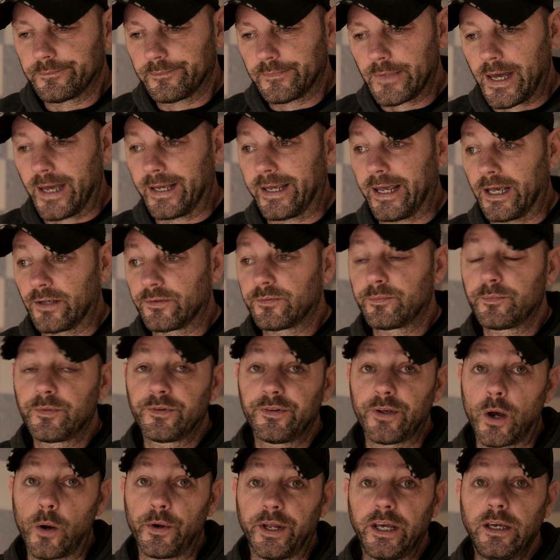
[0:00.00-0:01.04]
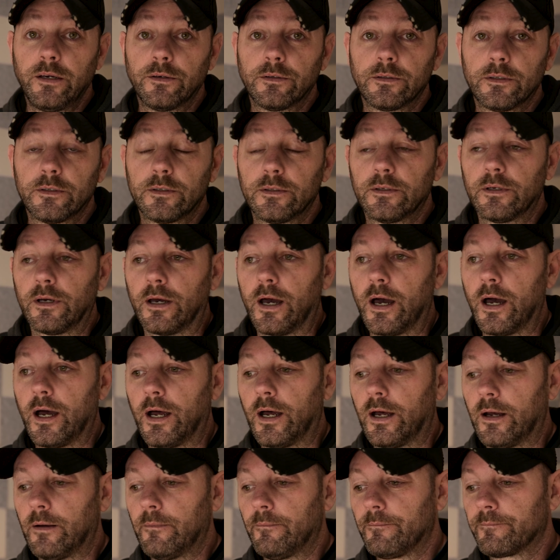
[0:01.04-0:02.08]
I guess, Sony.
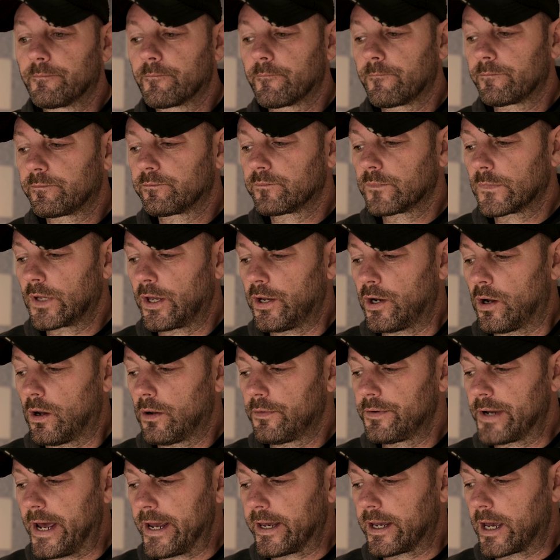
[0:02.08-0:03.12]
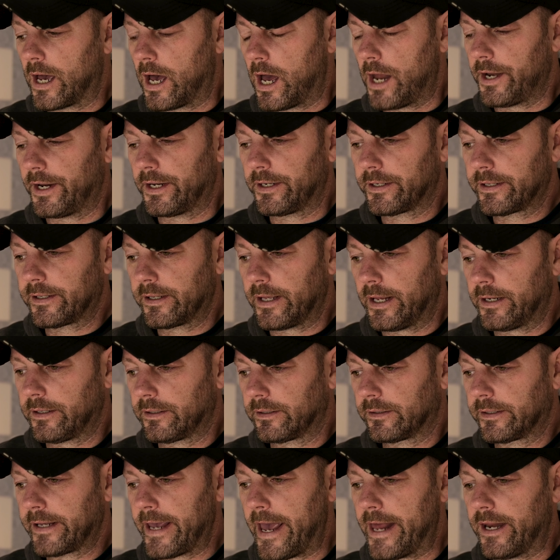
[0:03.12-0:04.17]
You know, Nikon
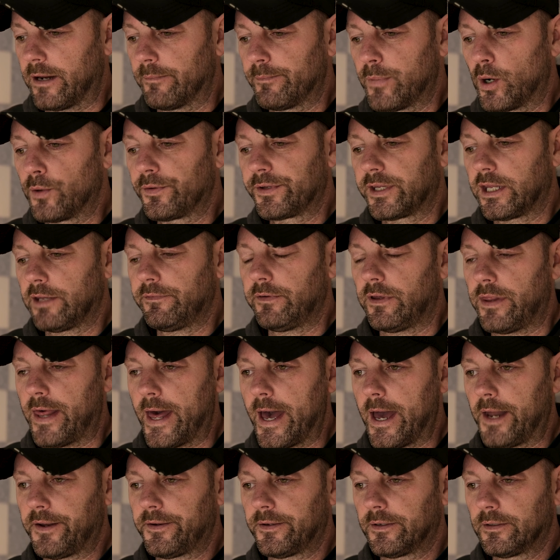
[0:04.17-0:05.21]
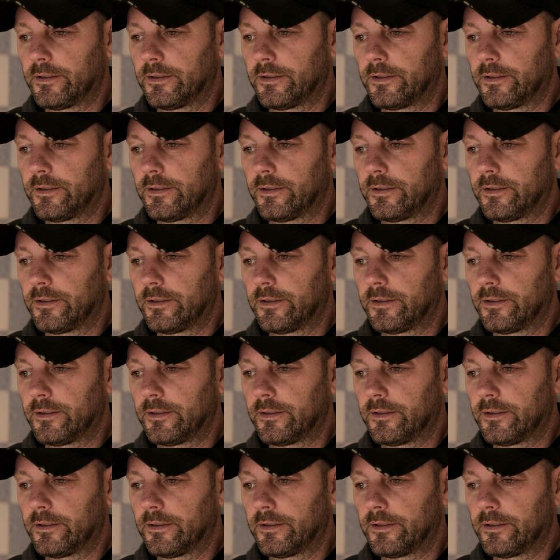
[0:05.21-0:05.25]
and Canon both give you that,